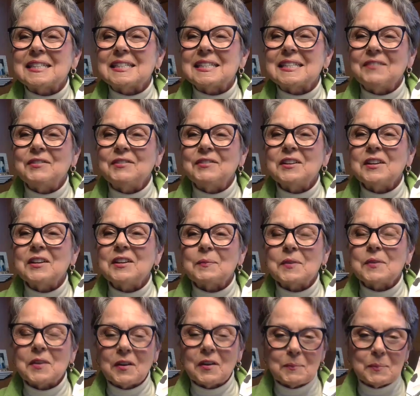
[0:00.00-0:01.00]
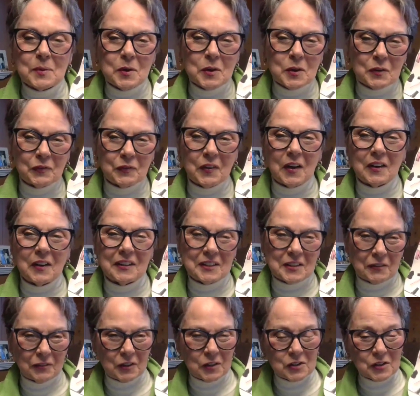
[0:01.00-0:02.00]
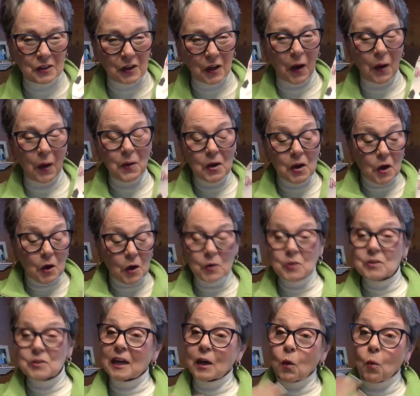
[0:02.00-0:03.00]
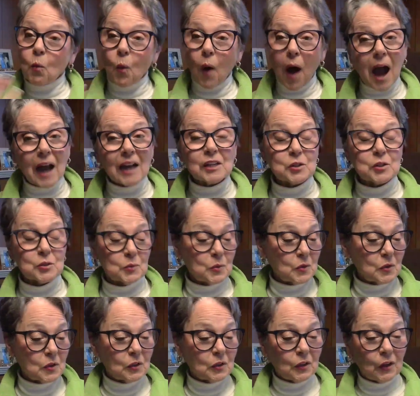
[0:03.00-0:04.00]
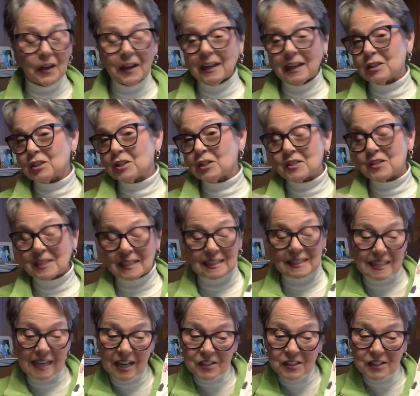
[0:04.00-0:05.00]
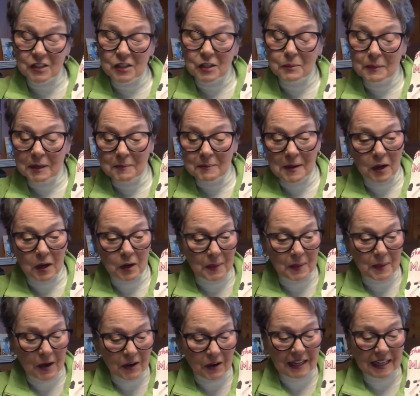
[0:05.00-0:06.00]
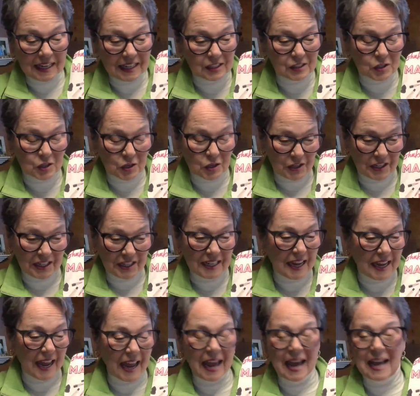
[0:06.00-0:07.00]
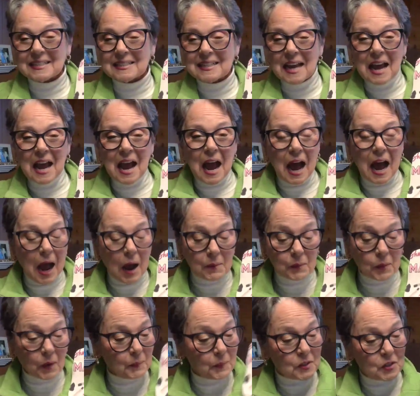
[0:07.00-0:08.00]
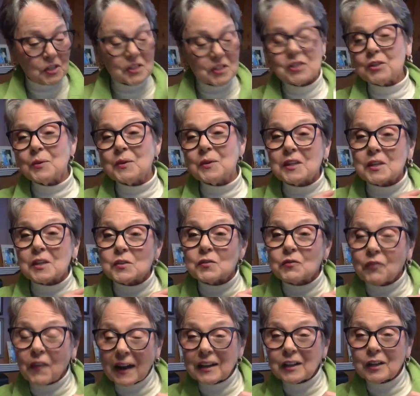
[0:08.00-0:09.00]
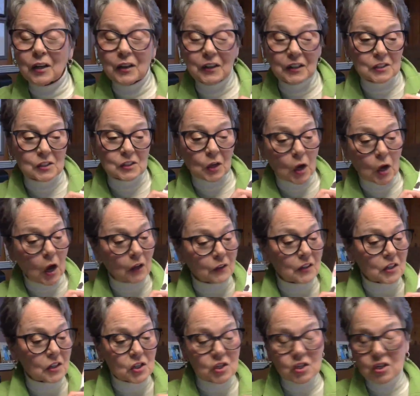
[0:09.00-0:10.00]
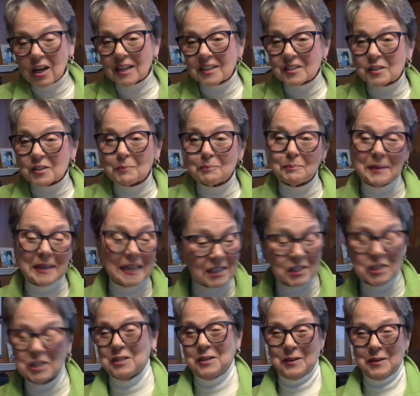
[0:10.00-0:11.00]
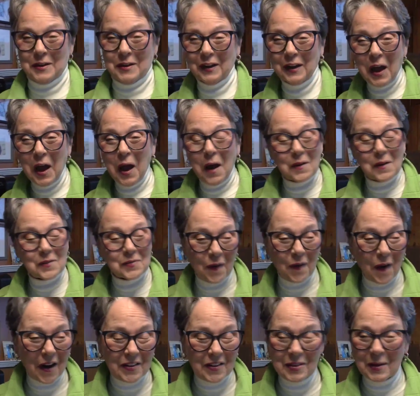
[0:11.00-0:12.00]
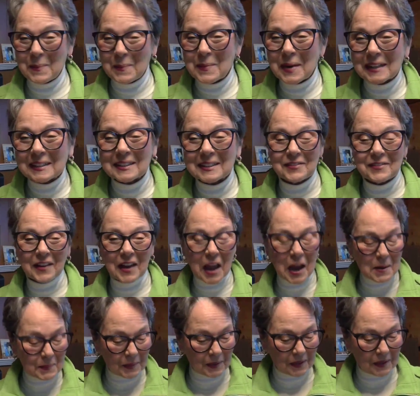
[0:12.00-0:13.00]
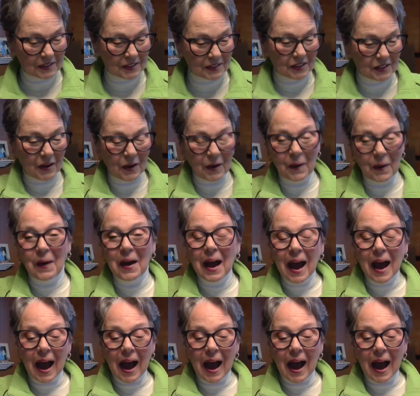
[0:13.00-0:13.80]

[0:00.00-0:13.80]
this evening, of the beautiful Linda Fusco, who's going to walk us through the look, and she's going to tell us a little bit about her Mary Kay journey. And we're just doing this fun look, and it's called the Just Peachy look for the month of April. So